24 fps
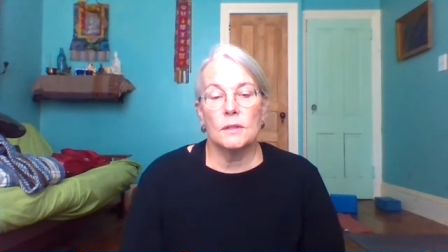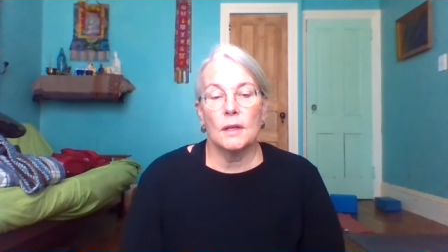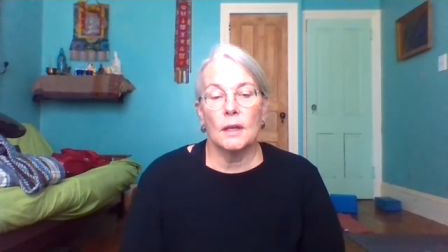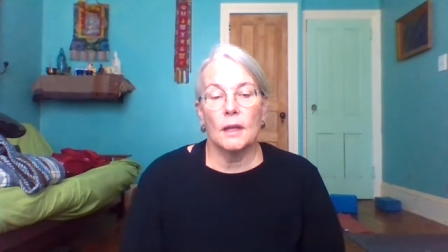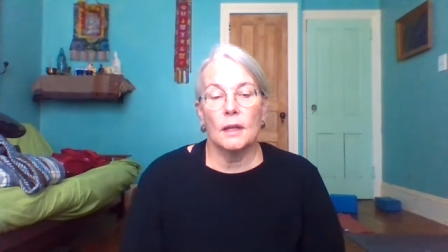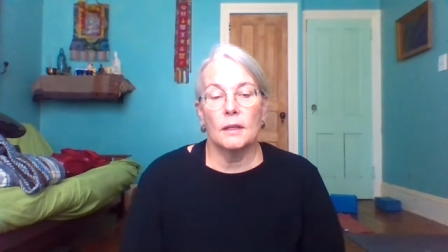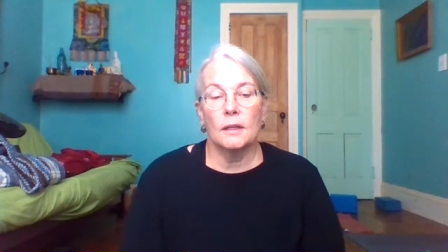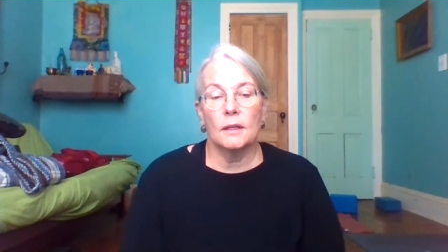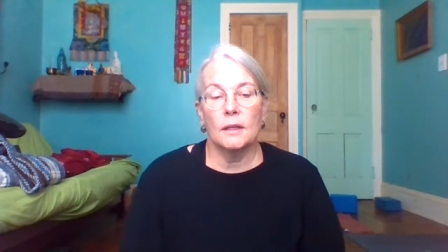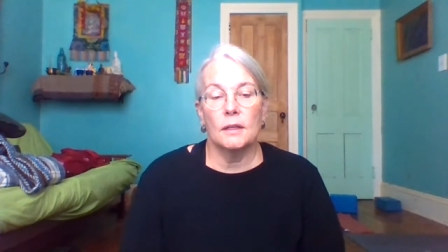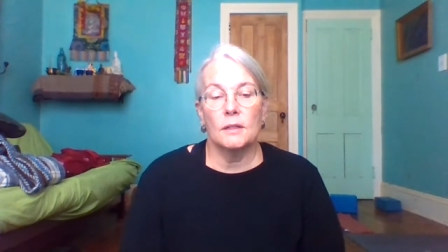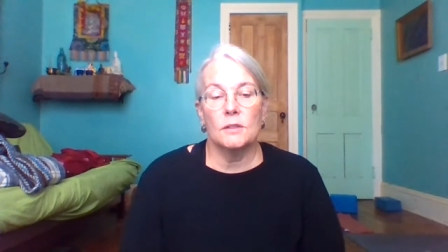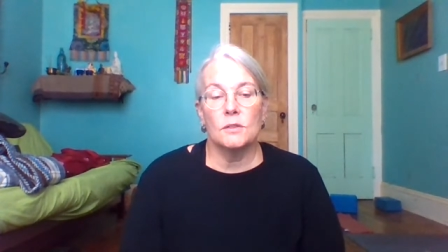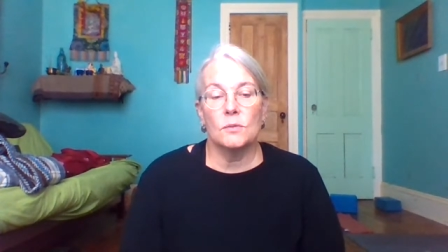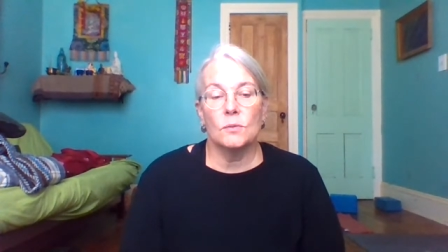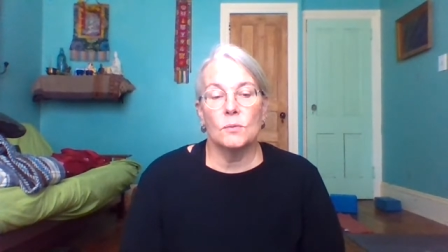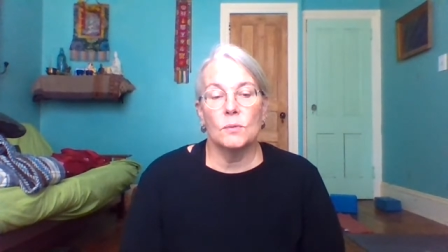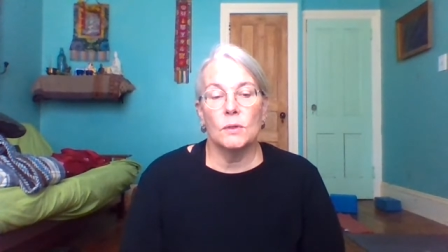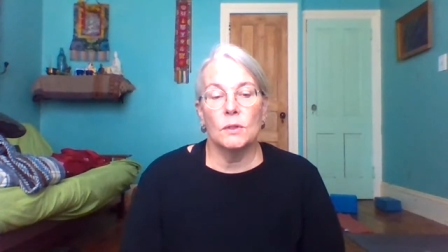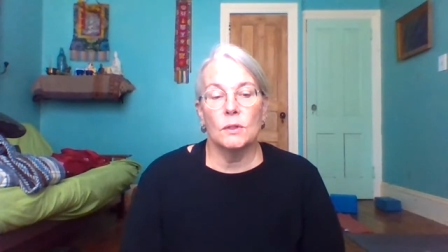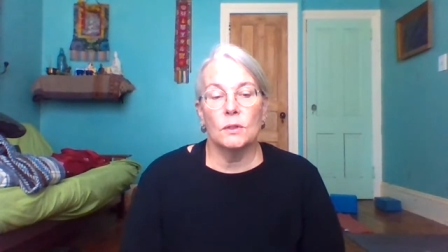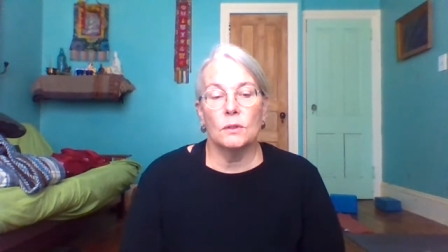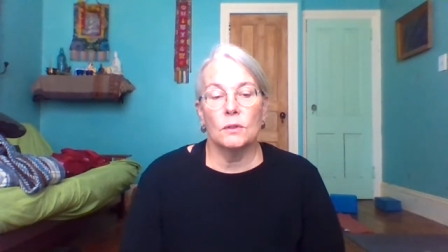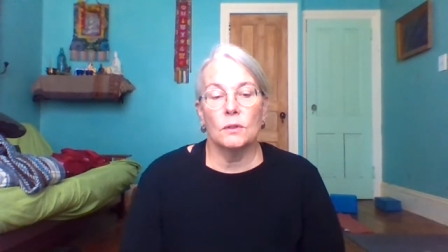and its
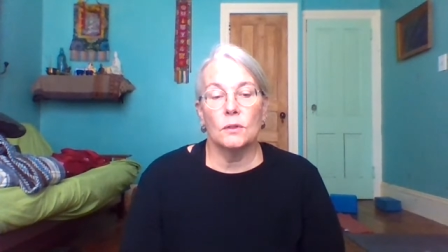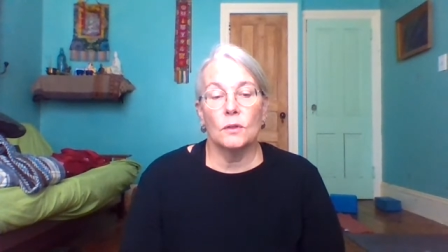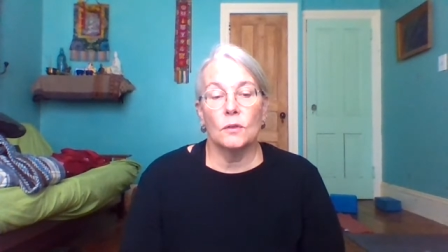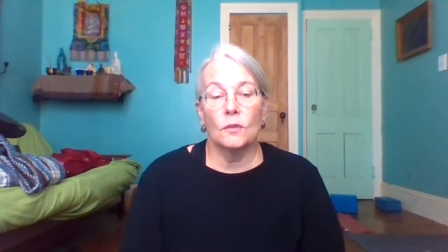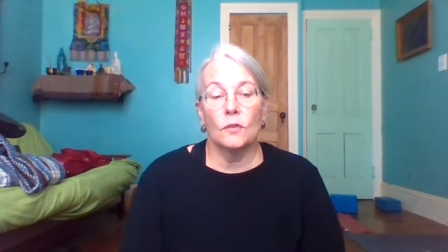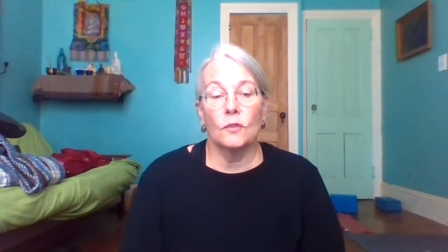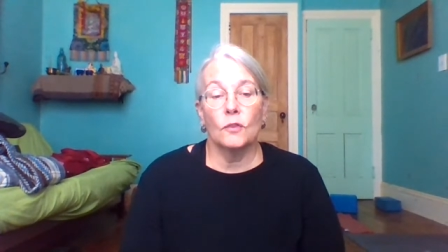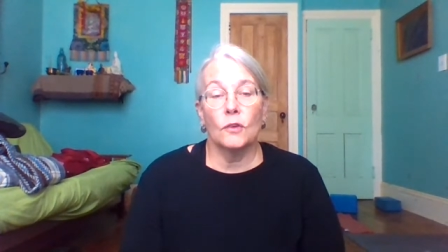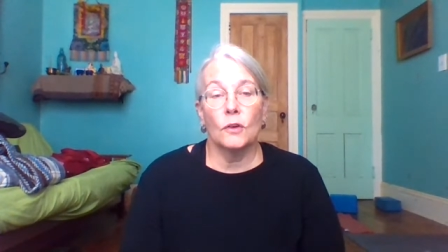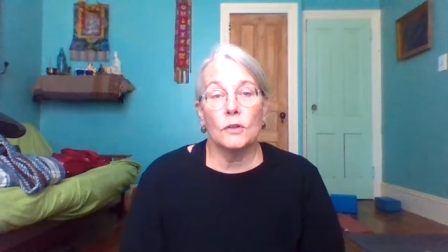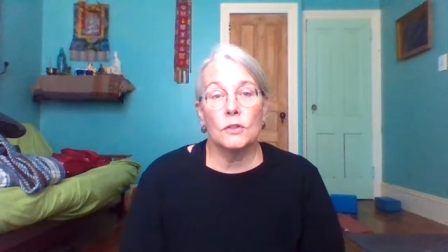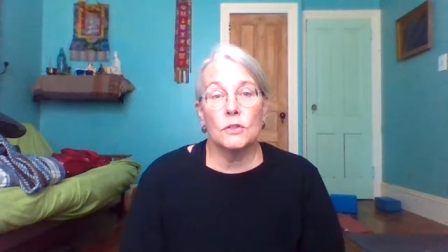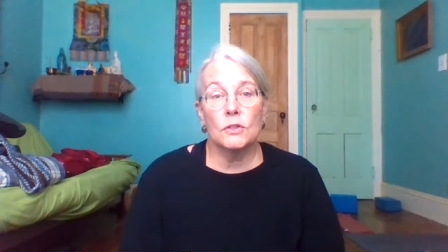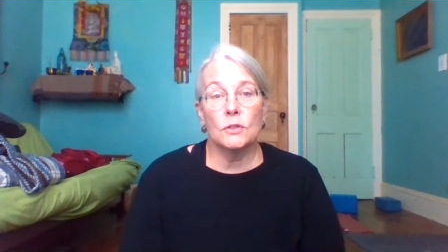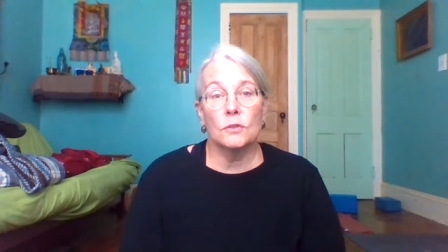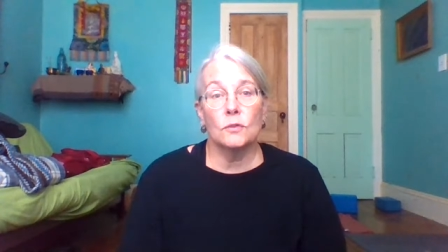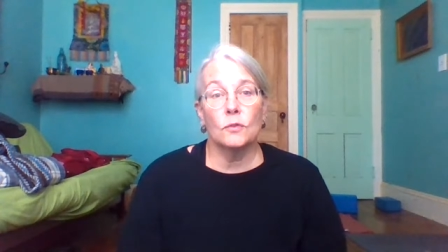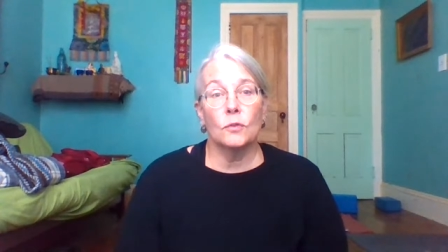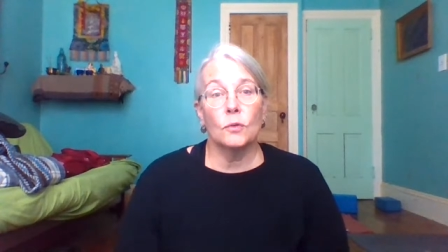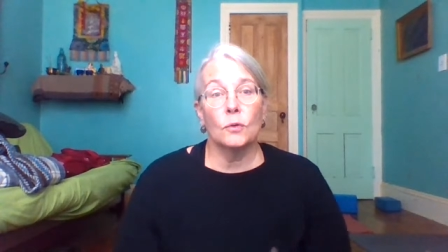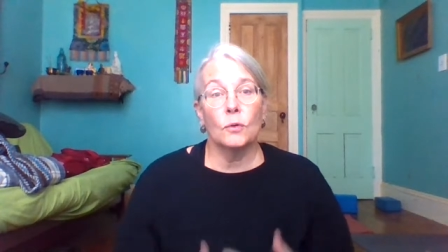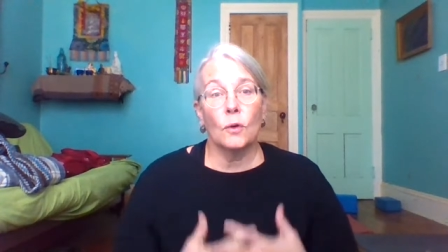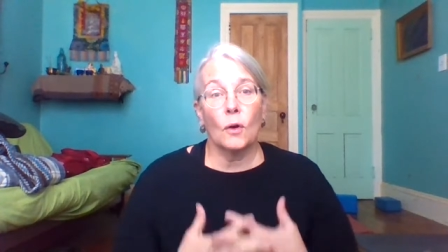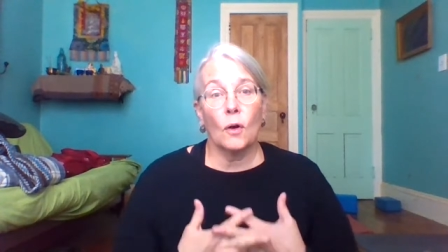real function
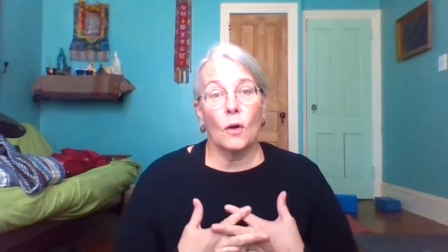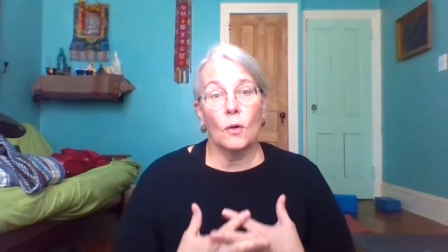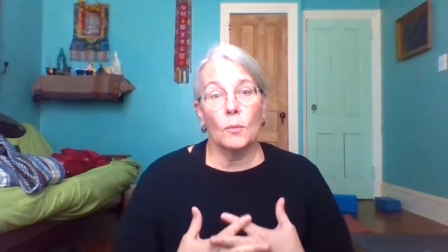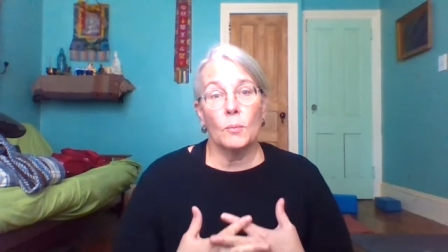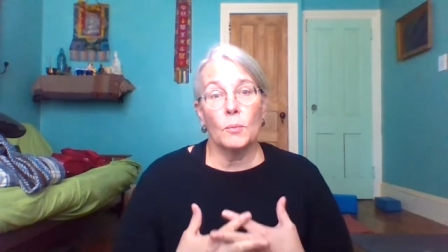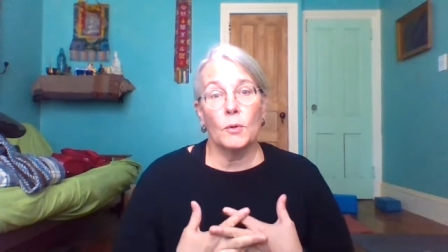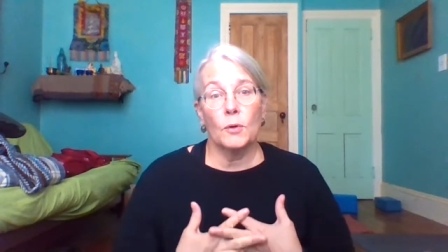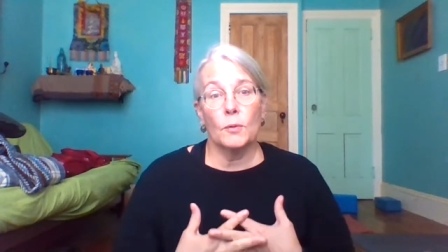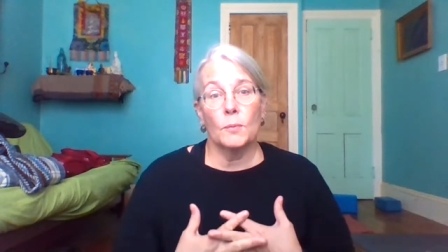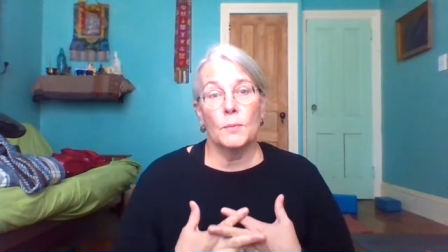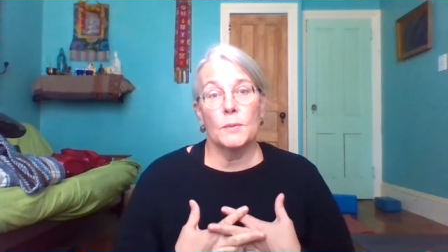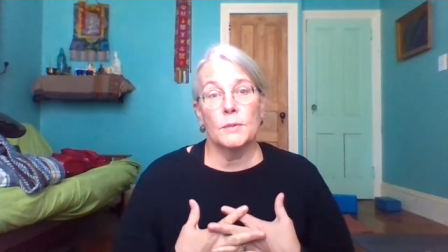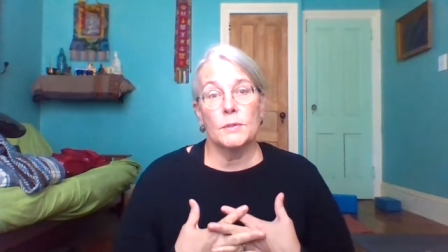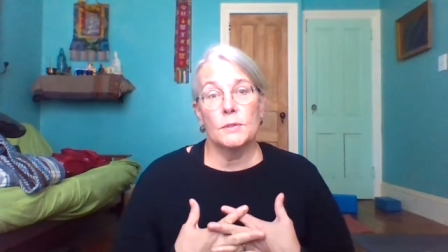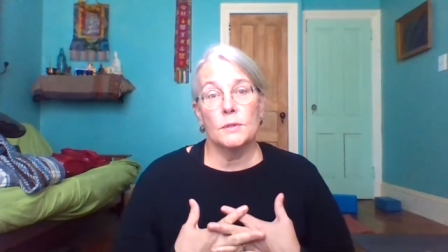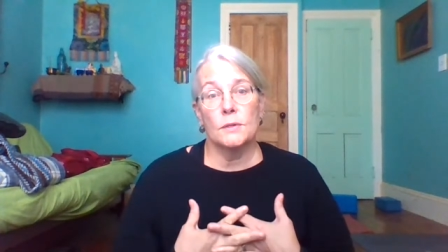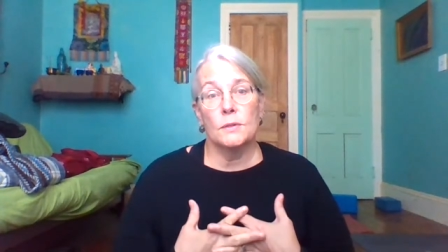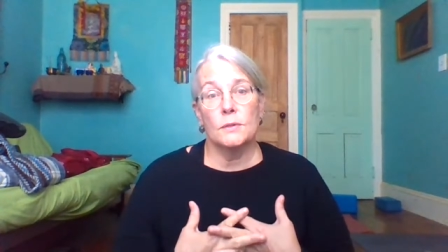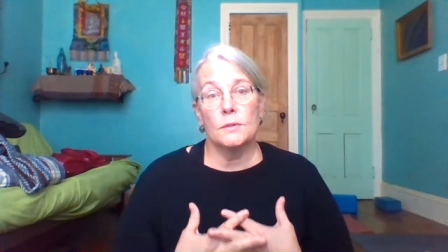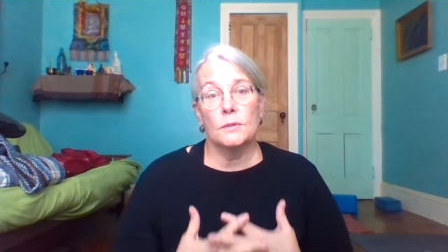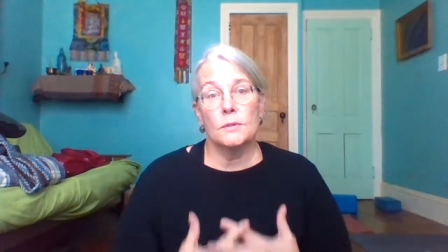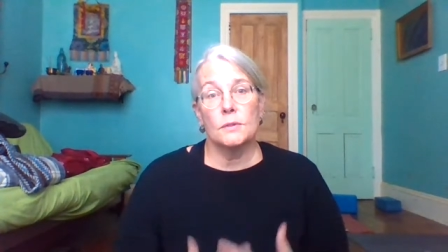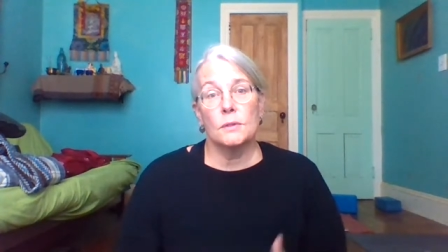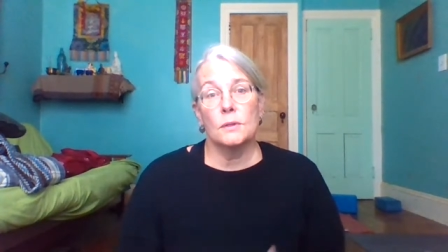for our
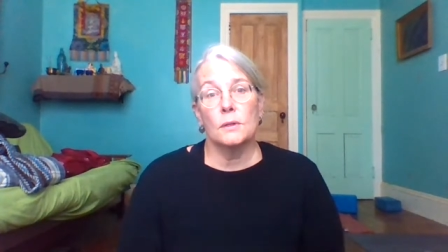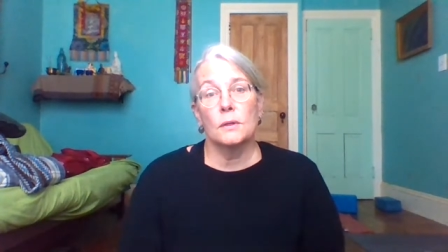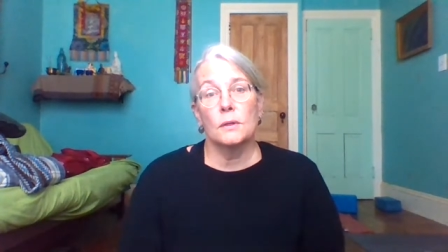purposes